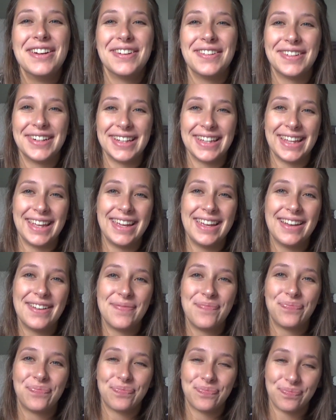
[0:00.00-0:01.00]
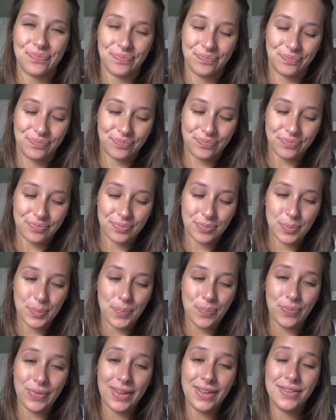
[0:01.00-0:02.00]
really.
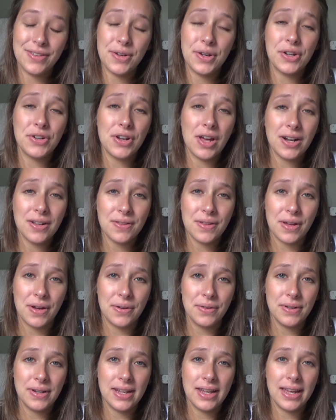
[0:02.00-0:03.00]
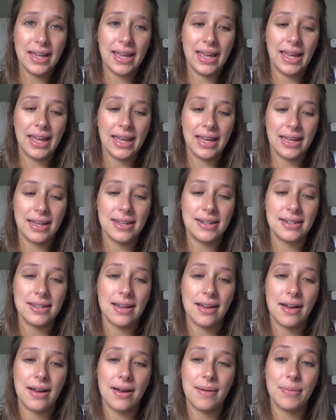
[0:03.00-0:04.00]
So you're not alone, and
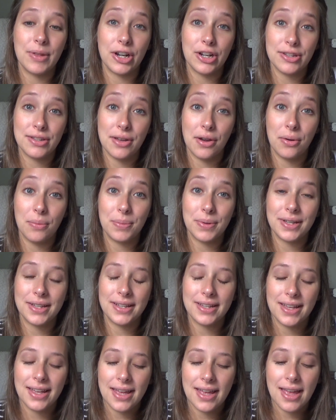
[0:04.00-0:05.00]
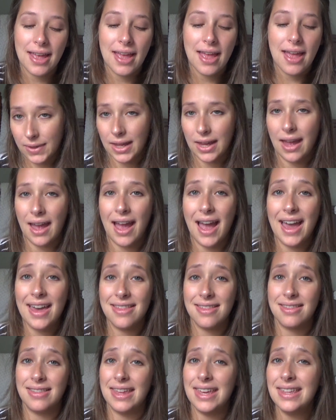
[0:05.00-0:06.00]
there is hope. I
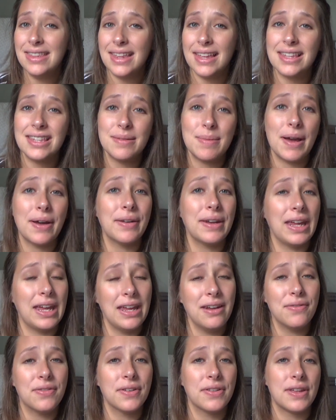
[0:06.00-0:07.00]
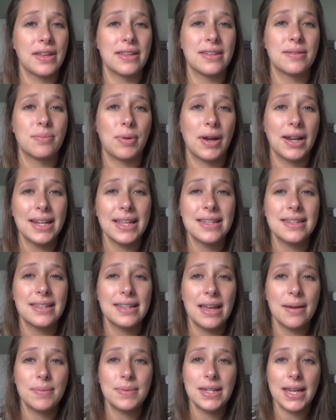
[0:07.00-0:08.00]
think that's about it for this
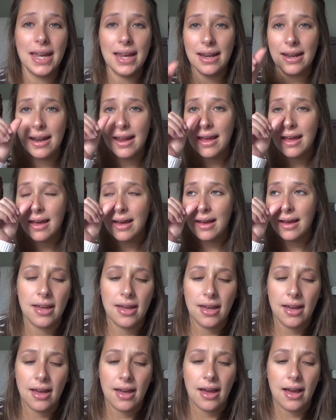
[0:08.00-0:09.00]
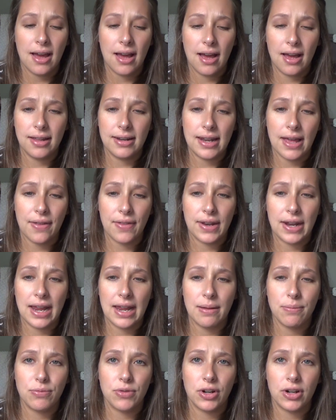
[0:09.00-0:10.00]
pregnancy update. Now that I
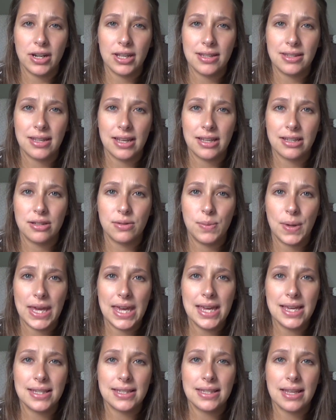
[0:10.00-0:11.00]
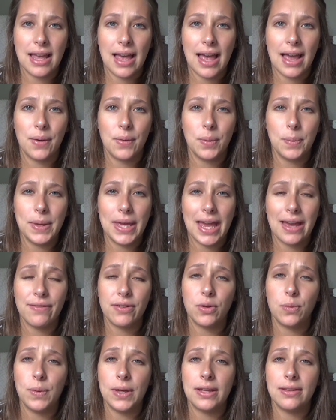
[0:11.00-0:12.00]
am 36 weeks, I will be
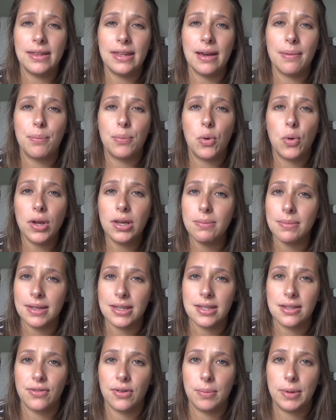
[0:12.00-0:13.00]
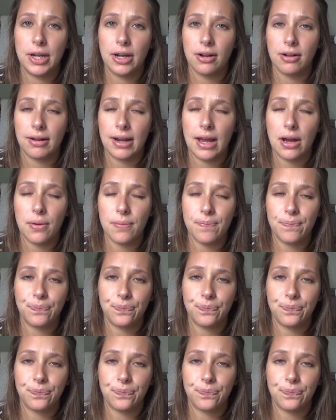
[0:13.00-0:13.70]
having weekly appointments from here on out.